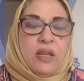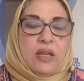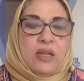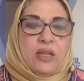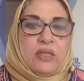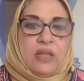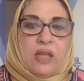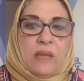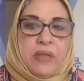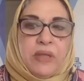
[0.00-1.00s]
And
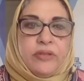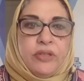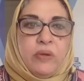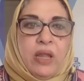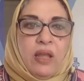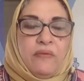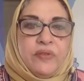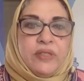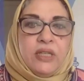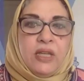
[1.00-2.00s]
as you have
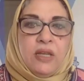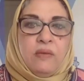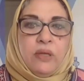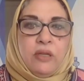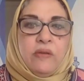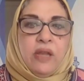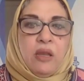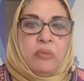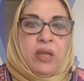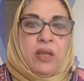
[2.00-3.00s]
seen when you
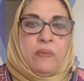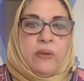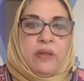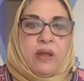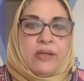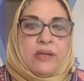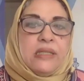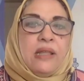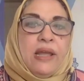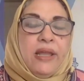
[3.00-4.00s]
came in with our
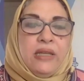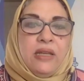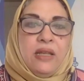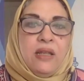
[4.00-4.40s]
slide,